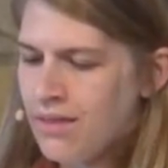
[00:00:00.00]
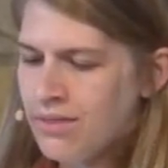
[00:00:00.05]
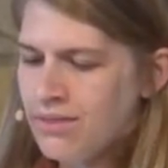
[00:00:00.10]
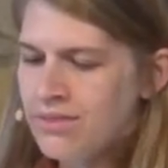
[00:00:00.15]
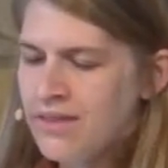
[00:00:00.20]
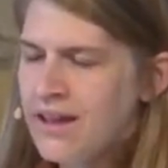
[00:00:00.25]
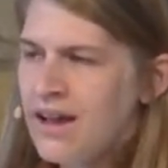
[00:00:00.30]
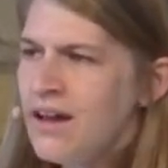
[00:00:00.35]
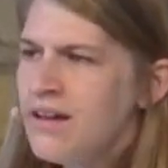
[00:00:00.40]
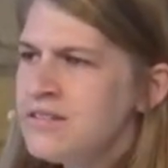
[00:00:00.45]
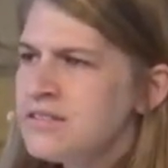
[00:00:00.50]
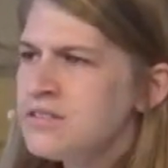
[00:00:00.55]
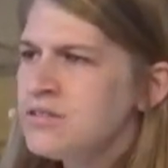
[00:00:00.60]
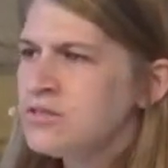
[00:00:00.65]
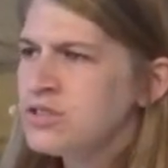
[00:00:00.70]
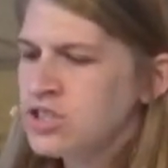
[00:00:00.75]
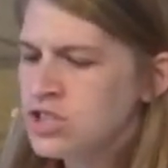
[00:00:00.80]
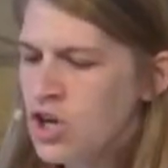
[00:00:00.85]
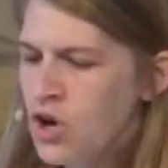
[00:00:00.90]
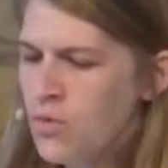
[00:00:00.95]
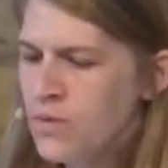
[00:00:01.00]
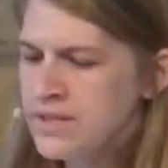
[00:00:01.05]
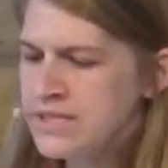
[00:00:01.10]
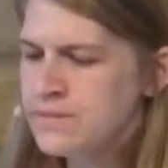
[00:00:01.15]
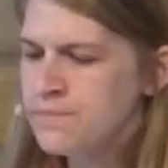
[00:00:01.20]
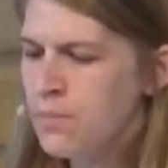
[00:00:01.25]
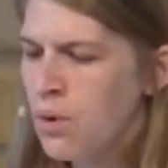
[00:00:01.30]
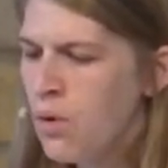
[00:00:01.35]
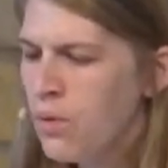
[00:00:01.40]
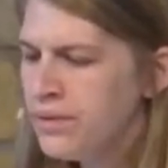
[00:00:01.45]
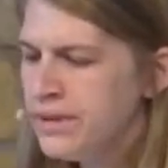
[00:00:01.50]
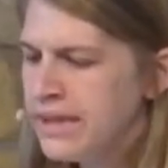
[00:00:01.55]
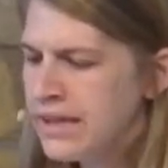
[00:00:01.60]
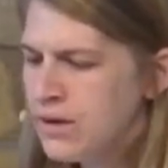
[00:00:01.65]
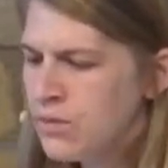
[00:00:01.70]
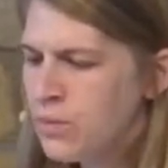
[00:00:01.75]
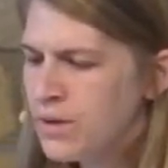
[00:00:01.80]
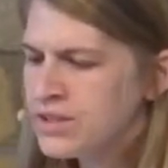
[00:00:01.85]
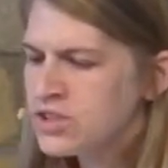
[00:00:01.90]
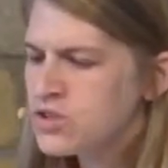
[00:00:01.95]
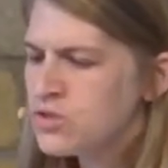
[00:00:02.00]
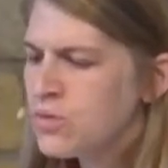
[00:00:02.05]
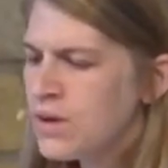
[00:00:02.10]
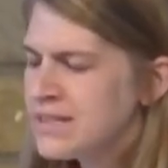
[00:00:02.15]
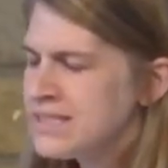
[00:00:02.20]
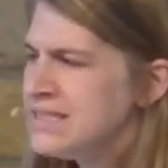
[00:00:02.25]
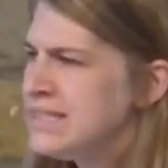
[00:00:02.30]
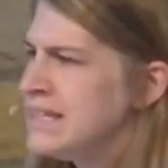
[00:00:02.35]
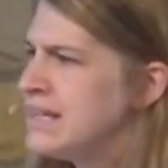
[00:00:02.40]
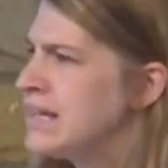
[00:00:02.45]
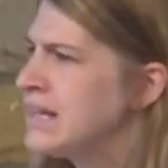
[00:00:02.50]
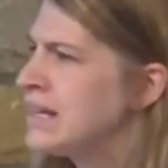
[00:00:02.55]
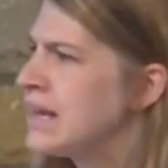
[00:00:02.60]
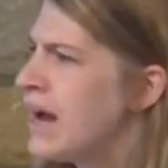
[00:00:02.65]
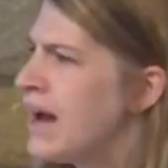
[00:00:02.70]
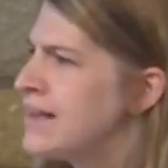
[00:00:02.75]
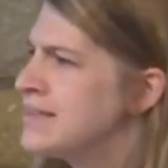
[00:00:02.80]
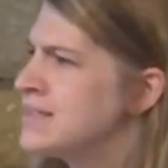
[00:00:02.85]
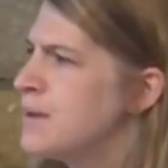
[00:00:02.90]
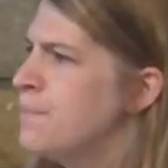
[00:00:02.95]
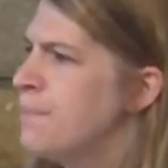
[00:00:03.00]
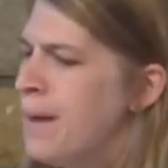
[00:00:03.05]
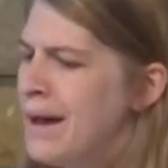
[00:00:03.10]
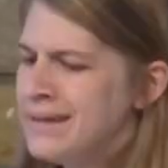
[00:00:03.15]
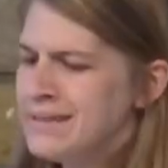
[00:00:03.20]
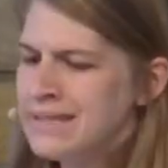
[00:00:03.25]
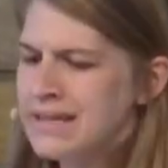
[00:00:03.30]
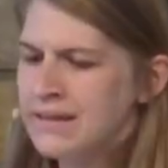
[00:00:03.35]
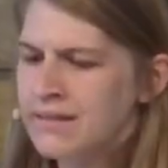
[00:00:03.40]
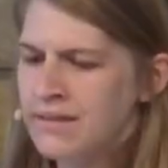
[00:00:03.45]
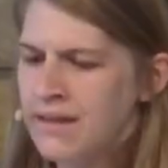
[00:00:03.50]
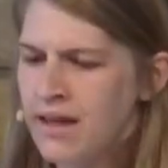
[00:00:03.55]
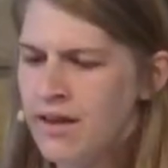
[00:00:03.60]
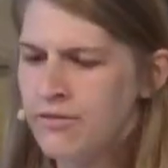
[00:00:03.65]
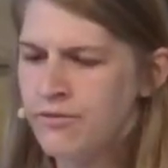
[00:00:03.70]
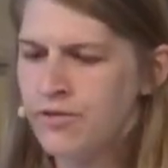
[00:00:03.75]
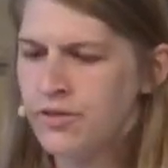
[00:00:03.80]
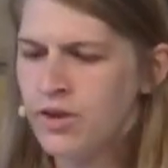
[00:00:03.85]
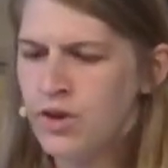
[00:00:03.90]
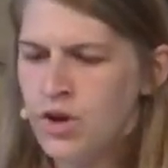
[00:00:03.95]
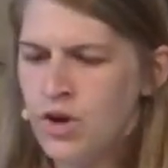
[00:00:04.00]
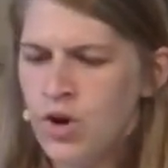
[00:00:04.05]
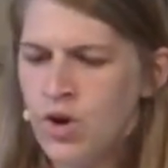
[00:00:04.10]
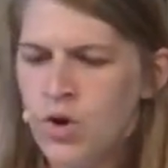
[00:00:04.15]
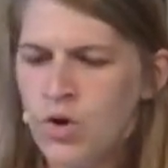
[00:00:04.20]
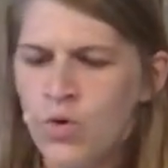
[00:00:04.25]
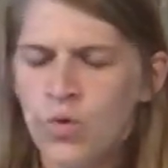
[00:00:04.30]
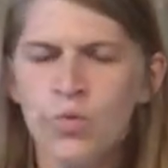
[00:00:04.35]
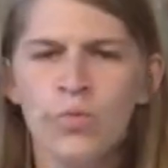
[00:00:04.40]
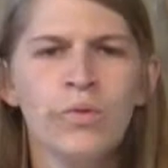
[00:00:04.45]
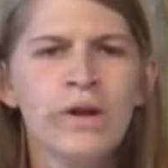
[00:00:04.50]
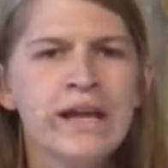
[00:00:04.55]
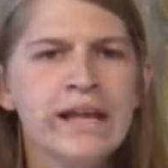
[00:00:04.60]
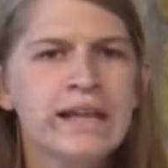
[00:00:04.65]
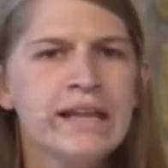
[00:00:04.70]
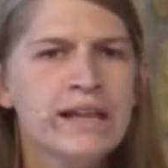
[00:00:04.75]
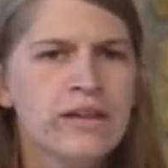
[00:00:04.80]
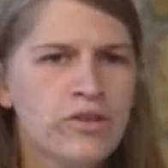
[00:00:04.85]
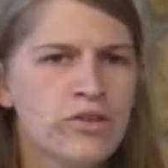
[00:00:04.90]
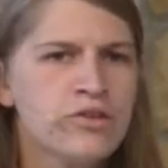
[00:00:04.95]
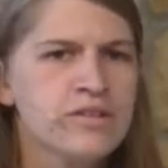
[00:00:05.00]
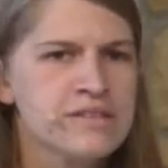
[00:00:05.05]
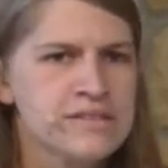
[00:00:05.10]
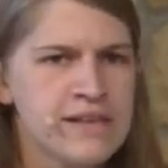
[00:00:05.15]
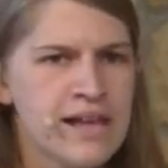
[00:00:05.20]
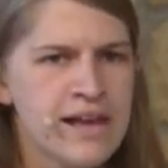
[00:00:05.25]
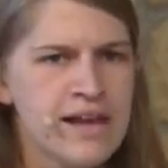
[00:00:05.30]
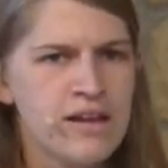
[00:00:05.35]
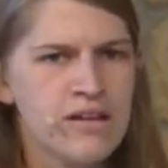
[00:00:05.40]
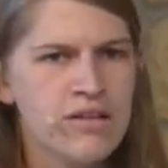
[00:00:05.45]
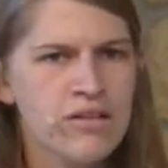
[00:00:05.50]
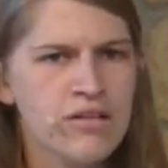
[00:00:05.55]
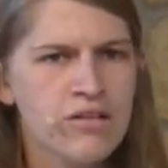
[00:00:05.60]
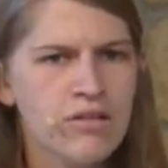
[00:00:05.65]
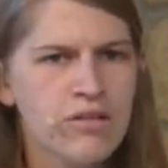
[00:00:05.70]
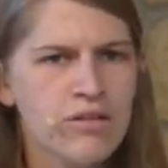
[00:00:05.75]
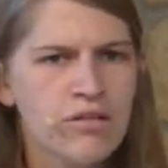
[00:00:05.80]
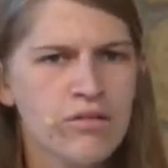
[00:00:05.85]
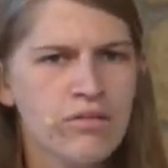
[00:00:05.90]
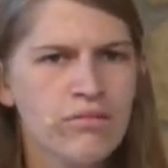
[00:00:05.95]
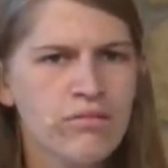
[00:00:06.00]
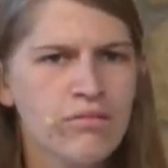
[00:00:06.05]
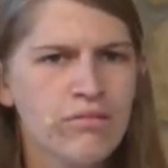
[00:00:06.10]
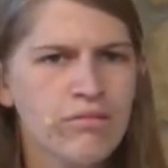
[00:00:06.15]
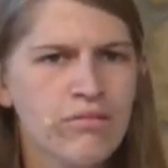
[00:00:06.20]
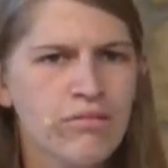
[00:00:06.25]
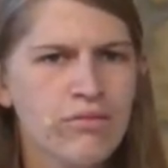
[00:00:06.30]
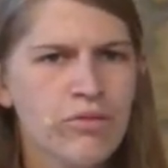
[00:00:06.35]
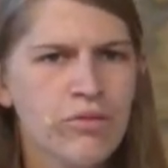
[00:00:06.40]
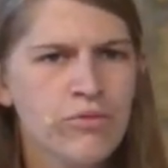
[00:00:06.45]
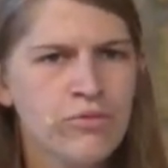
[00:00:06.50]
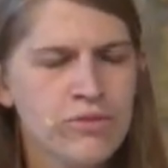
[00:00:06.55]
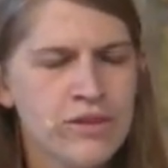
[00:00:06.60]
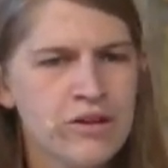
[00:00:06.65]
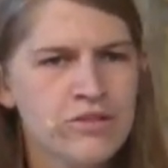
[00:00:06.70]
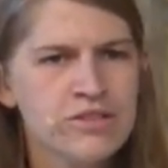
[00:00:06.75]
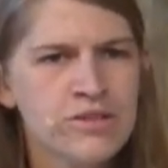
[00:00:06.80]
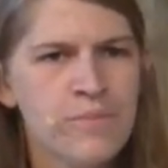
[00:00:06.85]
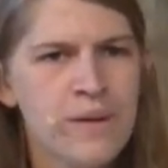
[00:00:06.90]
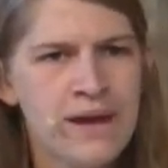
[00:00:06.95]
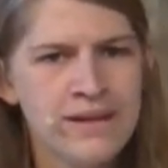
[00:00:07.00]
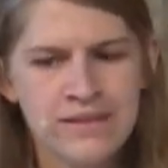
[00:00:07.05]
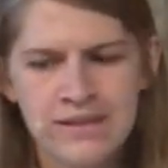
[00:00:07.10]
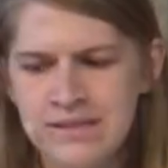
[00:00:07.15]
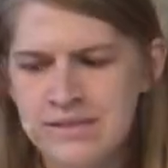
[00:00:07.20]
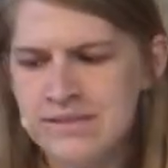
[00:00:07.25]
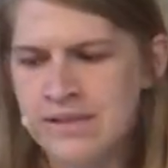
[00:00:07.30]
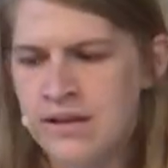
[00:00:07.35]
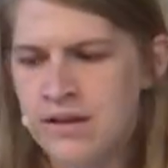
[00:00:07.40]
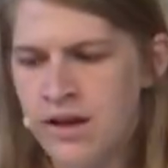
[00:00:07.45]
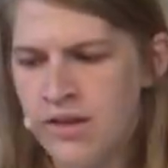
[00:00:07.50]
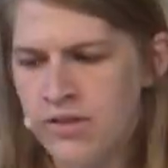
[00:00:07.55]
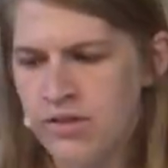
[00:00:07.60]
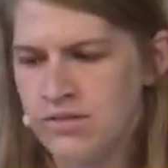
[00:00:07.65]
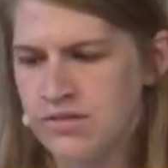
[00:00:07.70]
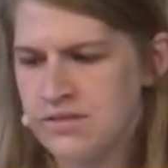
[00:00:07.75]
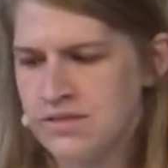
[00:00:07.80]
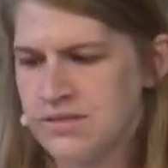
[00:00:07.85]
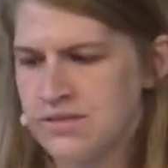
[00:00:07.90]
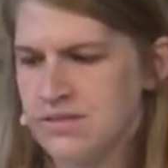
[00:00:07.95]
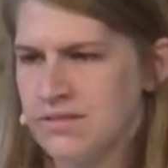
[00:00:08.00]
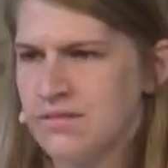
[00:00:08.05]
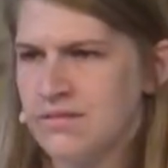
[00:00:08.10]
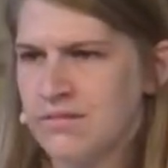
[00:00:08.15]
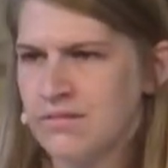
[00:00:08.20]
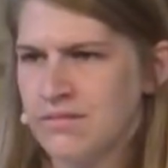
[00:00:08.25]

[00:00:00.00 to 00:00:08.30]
They also show us boldly what trusting in God's abundant love really looks like through their dependence on others.